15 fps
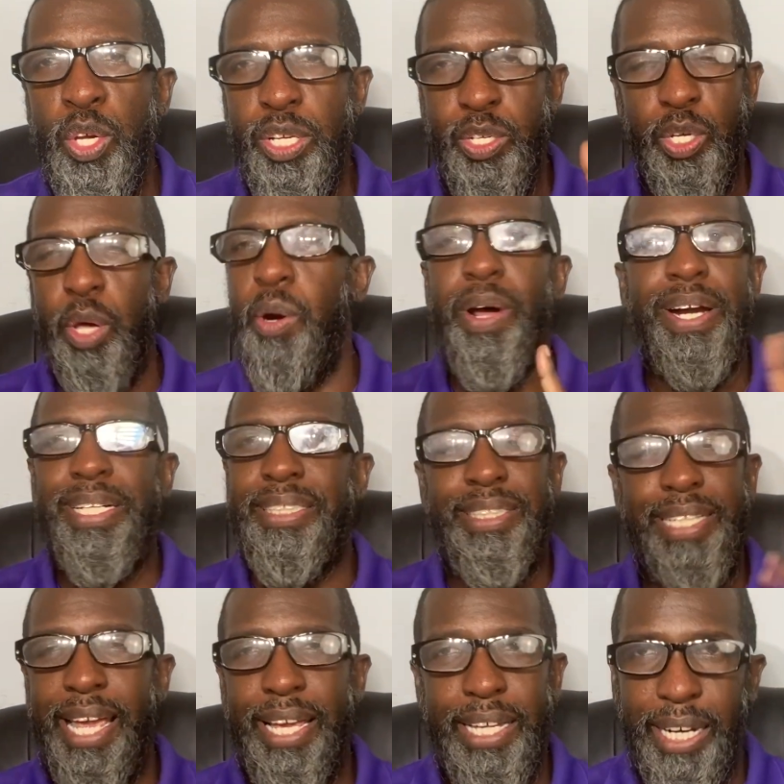You don't
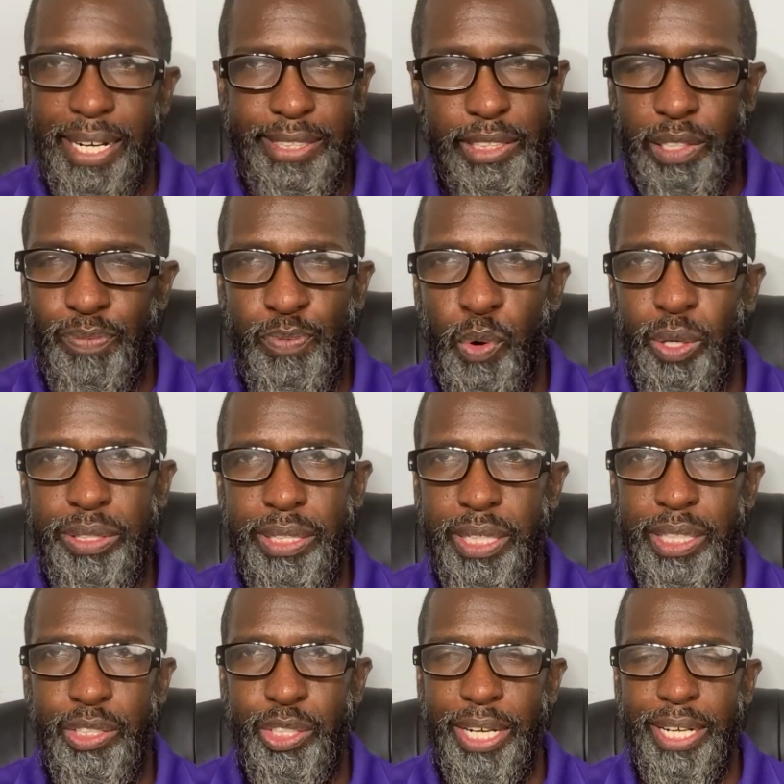understand Galatians 4,
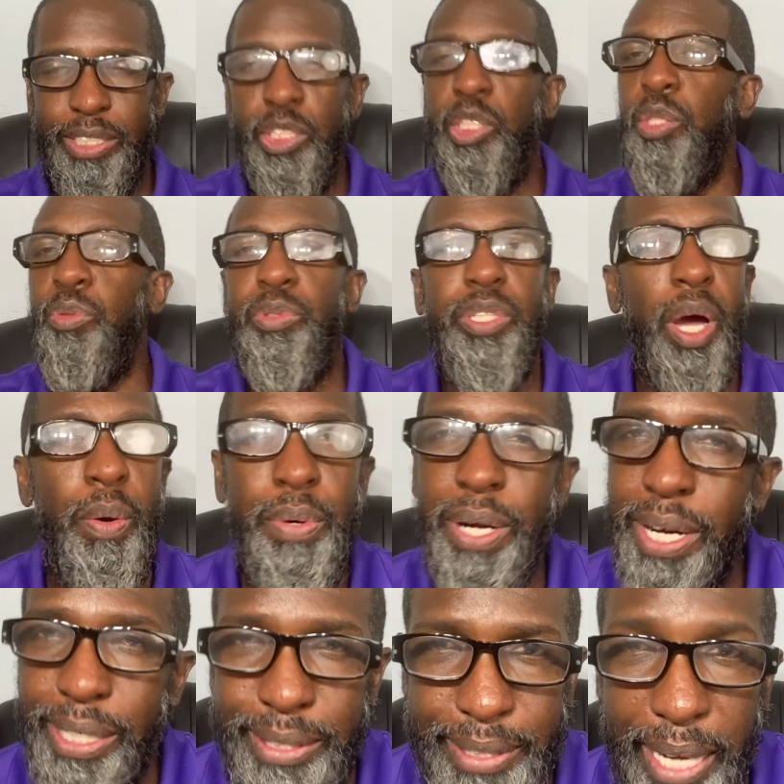TD Jakes. You don't
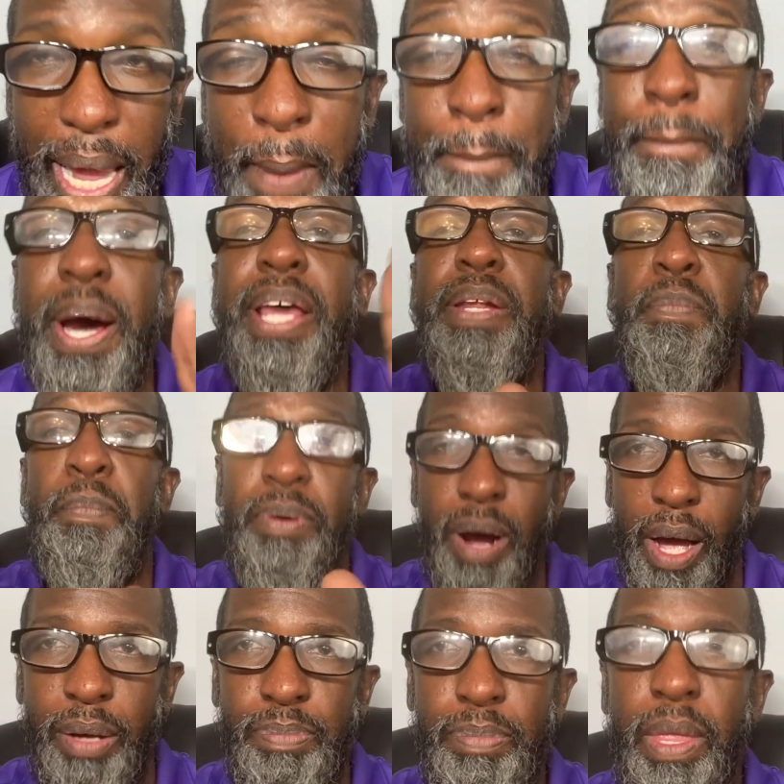understand. But, bruh,